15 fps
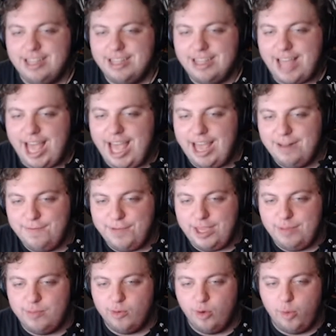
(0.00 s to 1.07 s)
Envy
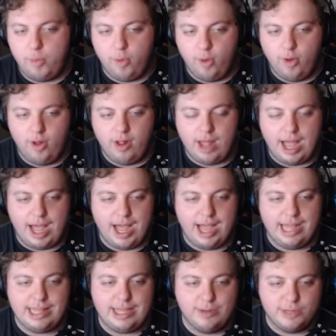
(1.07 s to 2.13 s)
Bulbul.
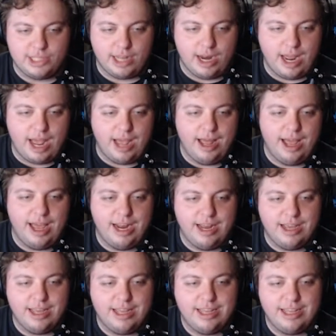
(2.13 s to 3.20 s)
There was
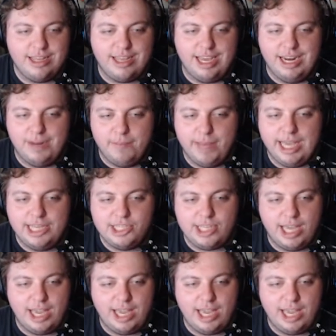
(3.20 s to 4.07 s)
an amazing